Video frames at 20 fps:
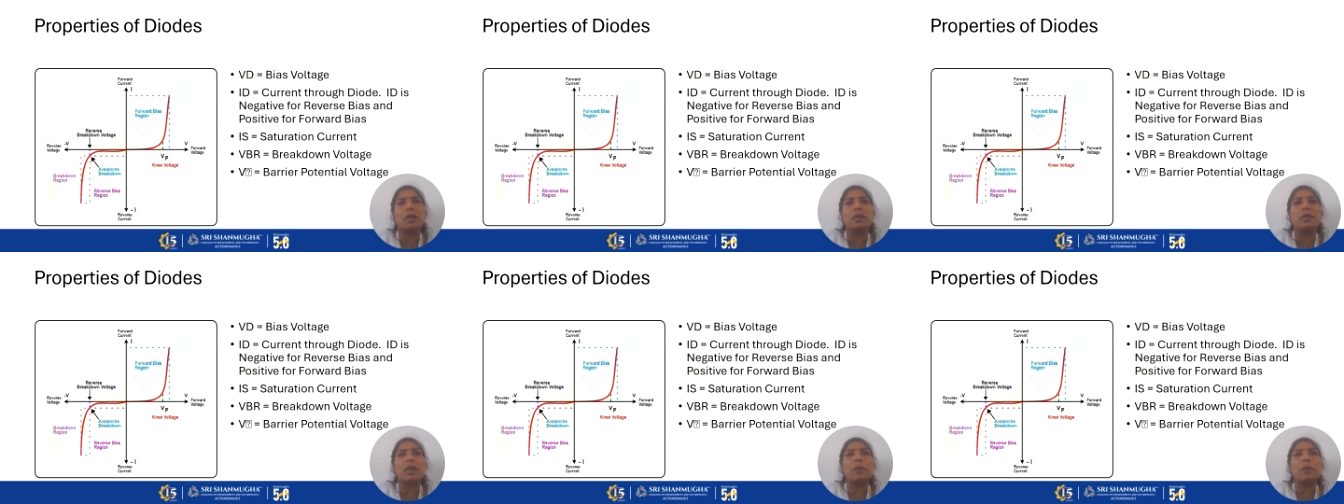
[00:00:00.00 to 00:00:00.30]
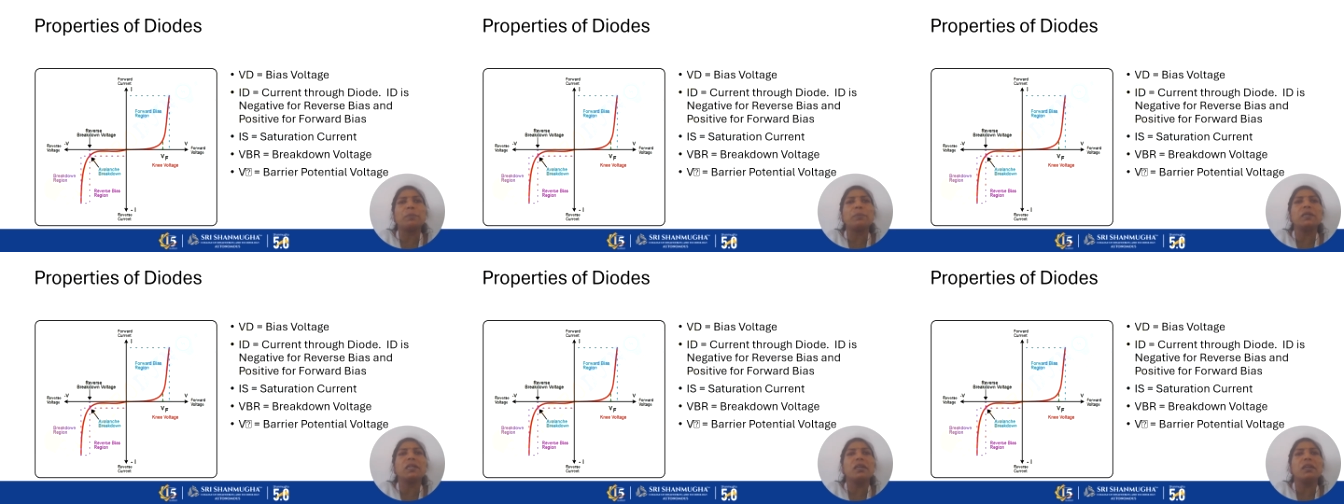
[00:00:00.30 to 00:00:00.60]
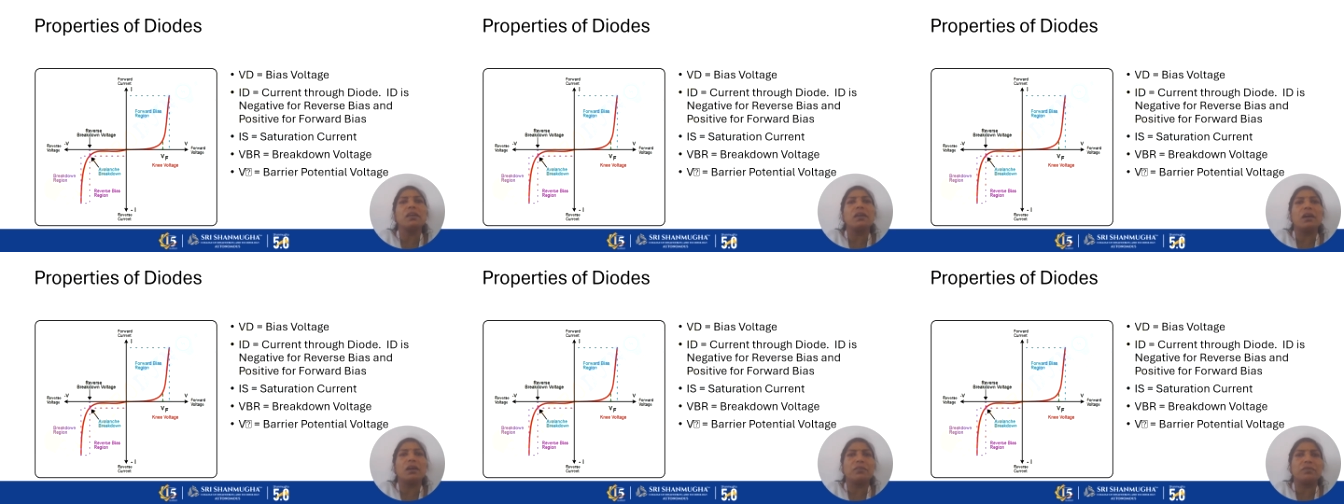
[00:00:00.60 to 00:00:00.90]

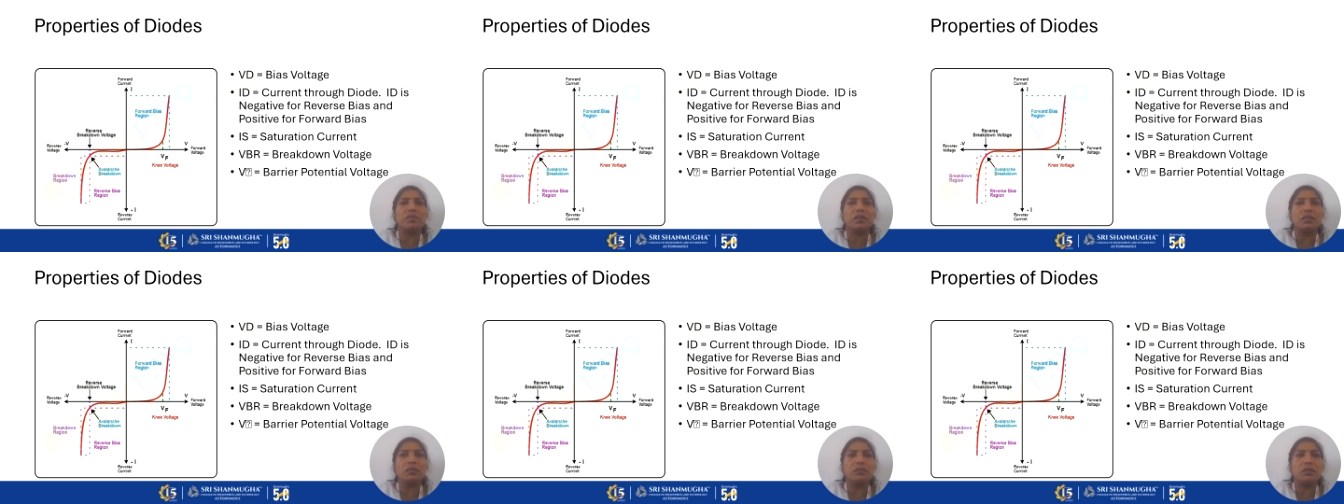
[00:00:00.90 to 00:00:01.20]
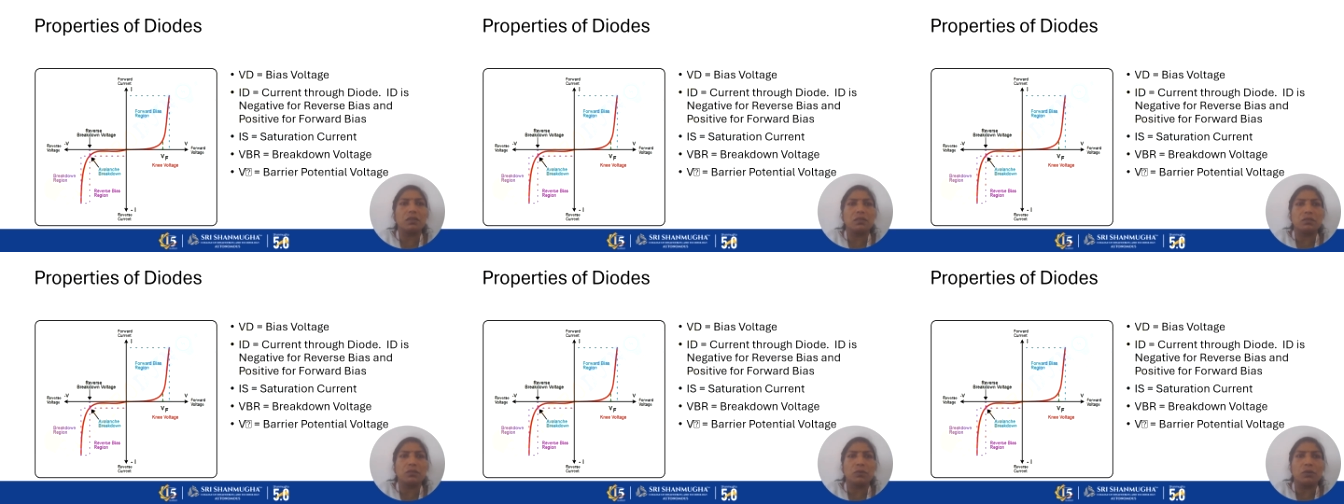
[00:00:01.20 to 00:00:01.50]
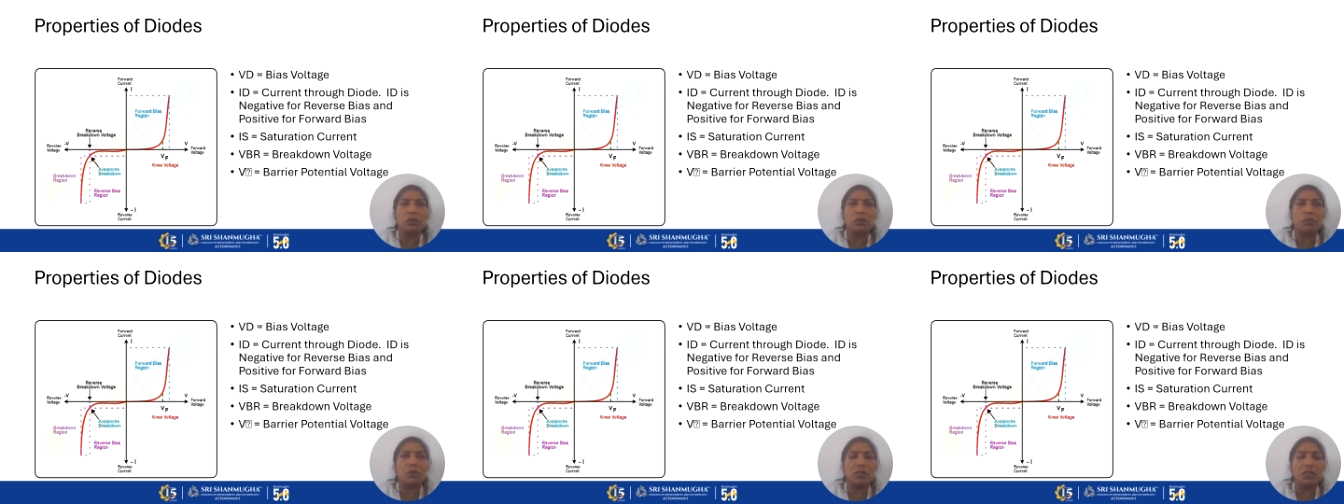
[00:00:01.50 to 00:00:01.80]
rapidly after
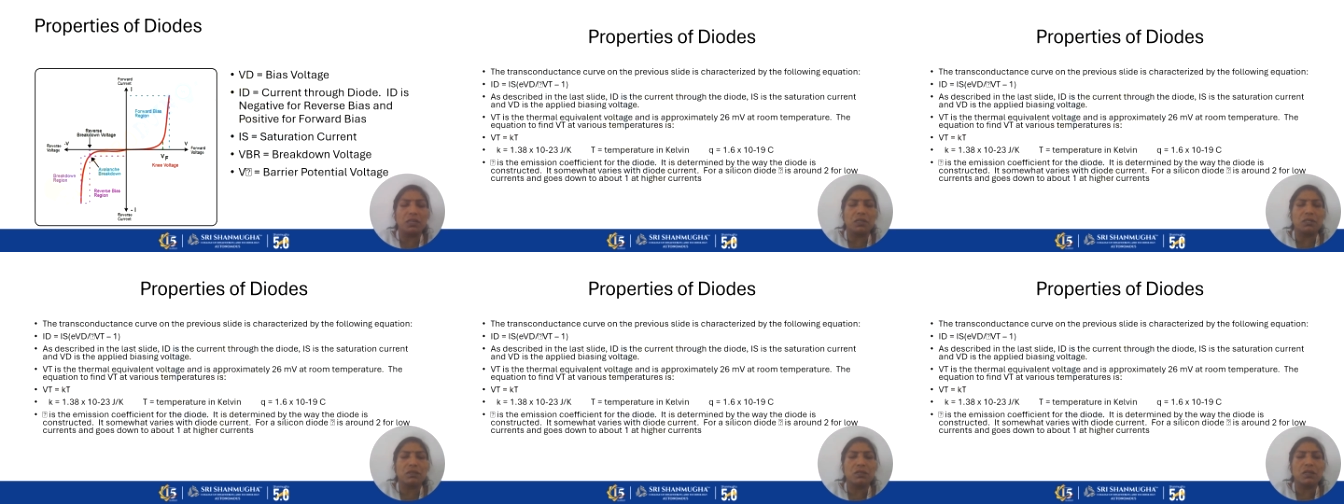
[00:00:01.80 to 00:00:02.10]
threshold voltage.